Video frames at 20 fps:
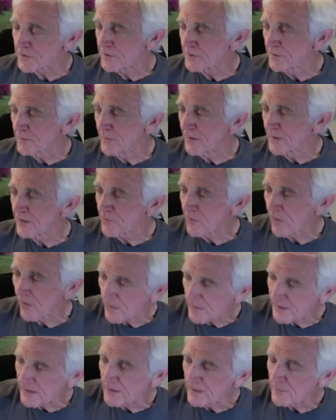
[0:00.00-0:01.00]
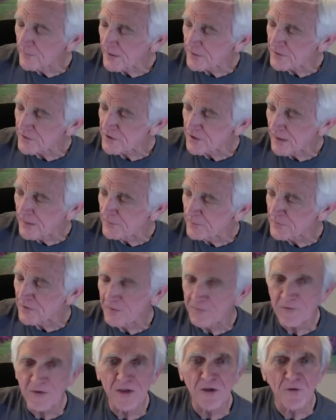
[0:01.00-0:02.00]
who had been talking about shape
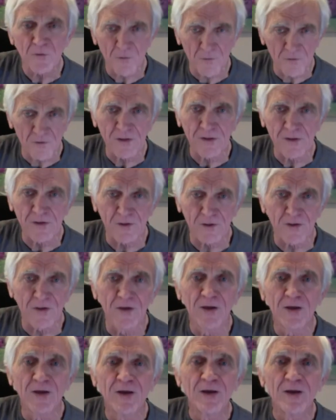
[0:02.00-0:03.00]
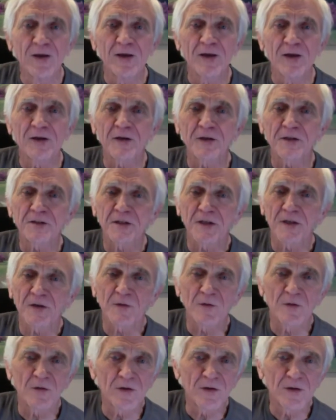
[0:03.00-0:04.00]
shifting earlier, and I said,
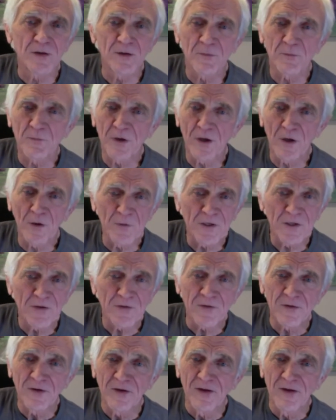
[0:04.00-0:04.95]
Bellman,